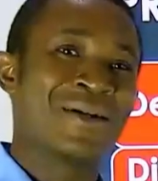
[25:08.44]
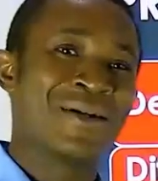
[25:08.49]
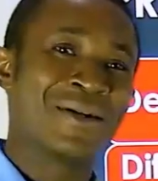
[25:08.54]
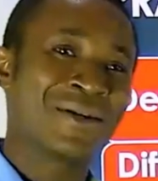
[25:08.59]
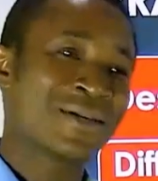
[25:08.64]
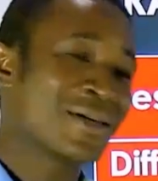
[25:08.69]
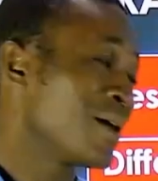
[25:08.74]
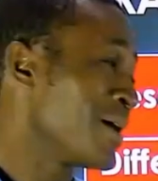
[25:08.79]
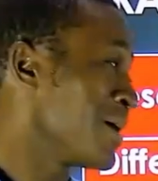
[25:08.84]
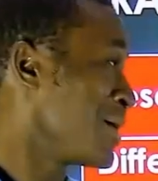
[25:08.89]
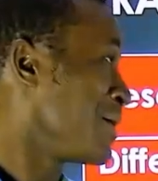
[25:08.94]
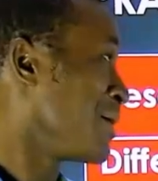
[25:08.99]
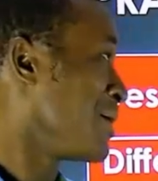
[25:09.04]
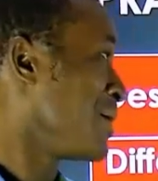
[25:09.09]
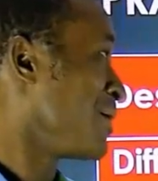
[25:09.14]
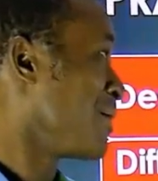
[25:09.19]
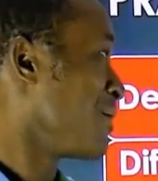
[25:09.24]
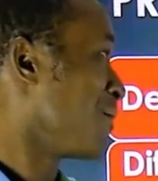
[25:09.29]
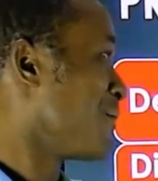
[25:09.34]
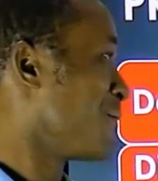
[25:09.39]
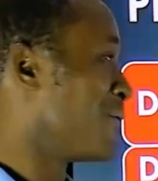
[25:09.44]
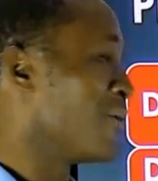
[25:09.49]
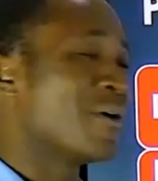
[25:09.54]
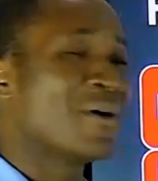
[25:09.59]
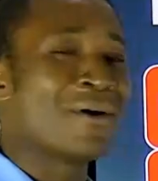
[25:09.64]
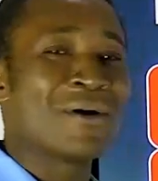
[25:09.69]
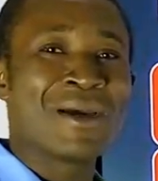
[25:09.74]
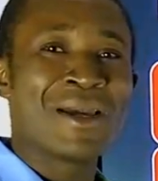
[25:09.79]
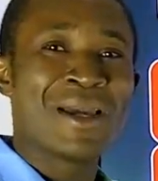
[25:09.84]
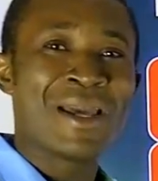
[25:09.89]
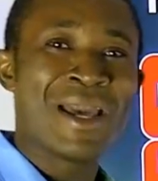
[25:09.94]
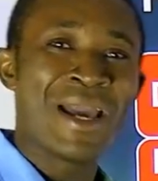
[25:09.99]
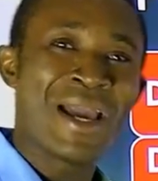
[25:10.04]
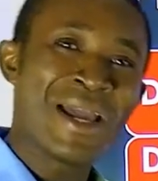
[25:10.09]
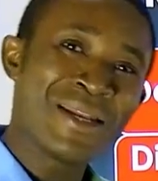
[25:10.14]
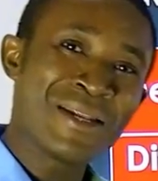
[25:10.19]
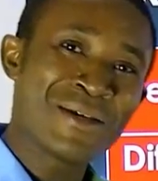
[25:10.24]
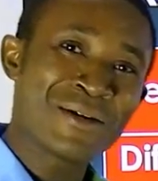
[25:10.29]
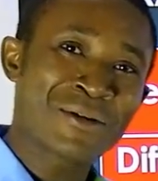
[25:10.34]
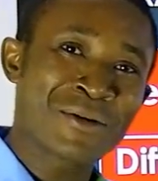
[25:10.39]
Okay, for
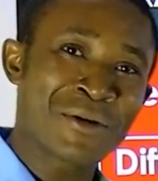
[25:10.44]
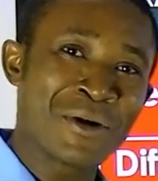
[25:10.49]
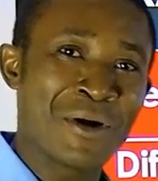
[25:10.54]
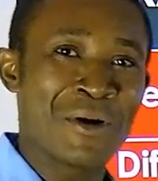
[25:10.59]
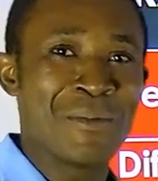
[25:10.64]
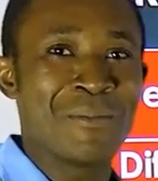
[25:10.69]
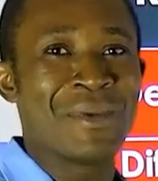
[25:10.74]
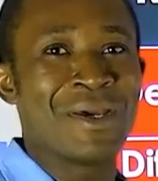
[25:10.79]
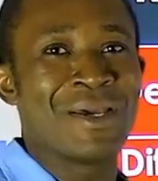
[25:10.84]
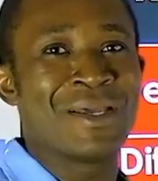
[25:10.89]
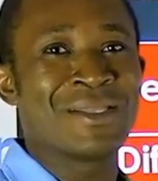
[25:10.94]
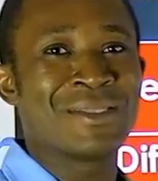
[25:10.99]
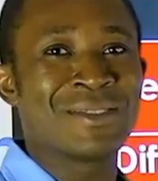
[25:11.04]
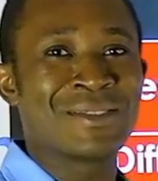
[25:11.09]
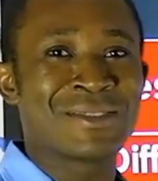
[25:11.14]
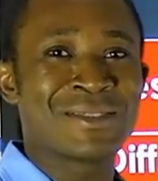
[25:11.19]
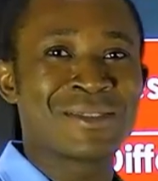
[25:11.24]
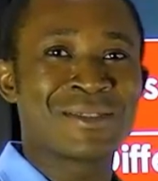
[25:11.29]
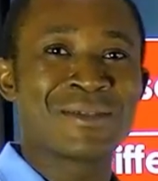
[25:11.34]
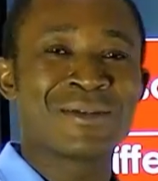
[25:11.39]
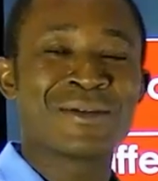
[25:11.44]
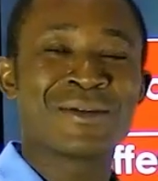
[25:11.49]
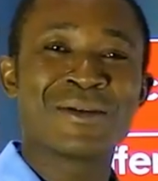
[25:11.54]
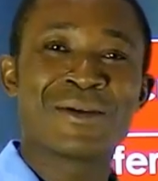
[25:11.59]
any comments,